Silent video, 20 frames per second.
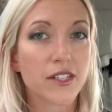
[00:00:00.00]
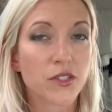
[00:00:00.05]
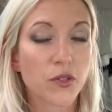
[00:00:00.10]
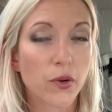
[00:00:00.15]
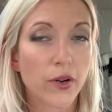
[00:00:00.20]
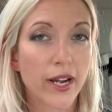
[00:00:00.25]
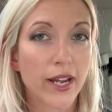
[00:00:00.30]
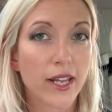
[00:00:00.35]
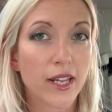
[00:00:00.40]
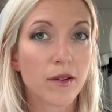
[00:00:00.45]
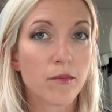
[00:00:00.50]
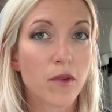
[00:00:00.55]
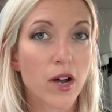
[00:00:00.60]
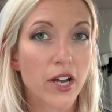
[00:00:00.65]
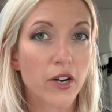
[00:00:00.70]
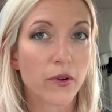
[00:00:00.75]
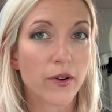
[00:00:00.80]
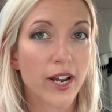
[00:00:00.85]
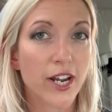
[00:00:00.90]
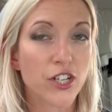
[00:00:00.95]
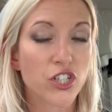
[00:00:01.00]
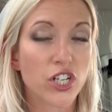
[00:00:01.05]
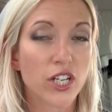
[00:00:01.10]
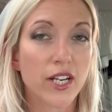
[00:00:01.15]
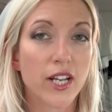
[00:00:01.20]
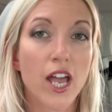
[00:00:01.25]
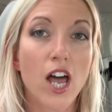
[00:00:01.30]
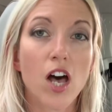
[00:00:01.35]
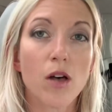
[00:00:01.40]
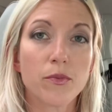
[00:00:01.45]
is great in moderation.
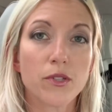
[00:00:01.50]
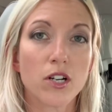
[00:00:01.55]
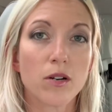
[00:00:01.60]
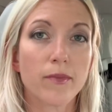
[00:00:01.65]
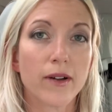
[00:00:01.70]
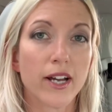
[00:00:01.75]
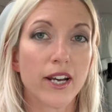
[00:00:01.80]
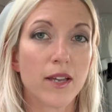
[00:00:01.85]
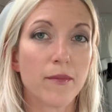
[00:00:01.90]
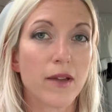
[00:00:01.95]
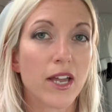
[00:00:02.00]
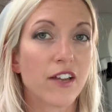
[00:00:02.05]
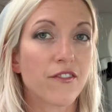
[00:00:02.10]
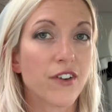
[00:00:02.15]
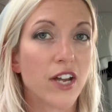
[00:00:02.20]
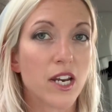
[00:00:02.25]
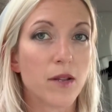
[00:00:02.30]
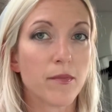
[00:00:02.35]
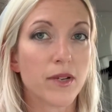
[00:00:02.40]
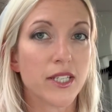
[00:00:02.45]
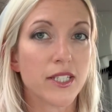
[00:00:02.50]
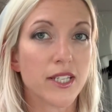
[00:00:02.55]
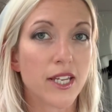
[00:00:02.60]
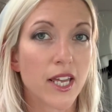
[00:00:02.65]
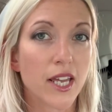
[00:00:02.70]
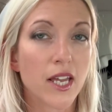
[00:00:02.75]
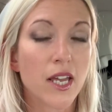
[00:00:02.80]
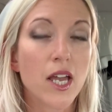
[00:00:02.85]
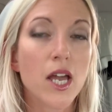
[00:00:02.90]
It helps our body make vitamin D.